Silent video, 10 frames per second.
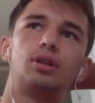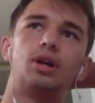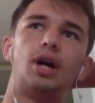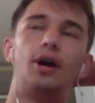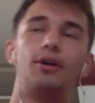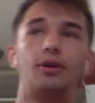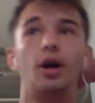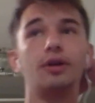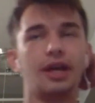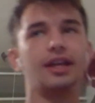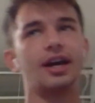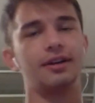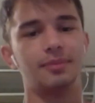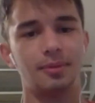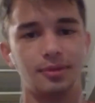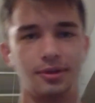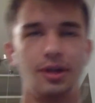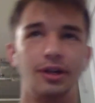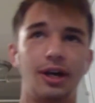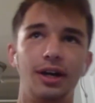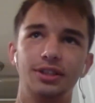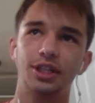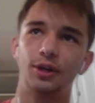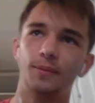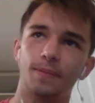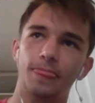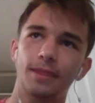oh, okay, yeah, I remember. So